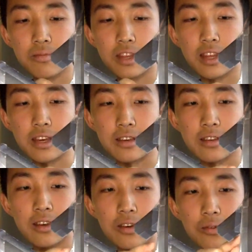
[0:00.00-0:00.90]
thing
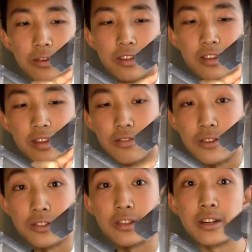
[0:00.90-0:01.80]
with the
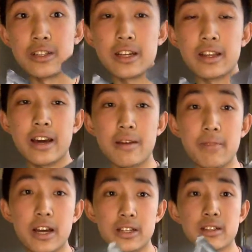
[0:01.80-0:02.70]
fuselage, and that
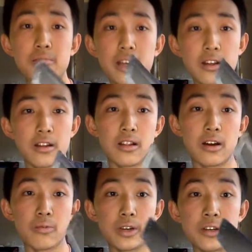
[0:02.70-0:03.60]
actually made it a
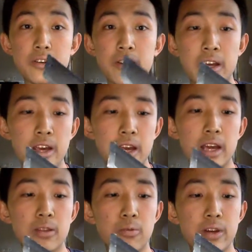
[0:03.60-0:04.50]
lot weaker,
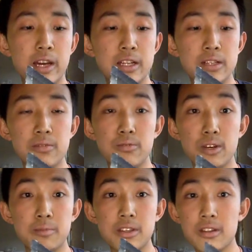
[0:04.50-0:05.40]
and the wing actually
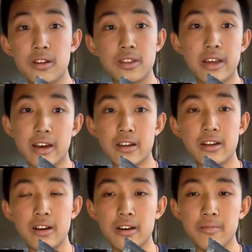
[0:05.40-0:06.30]
ripped along that
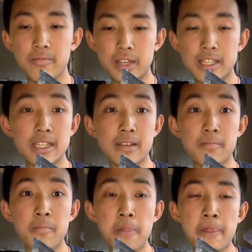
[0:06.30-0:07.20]
seam.
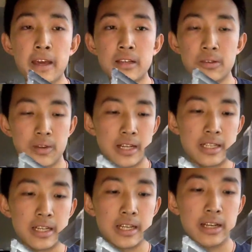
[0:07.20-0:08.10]
So what I
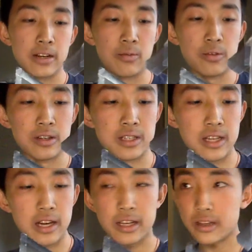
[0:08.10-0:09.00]
did here was
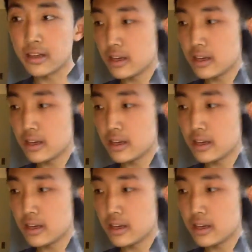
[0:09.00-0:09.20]
I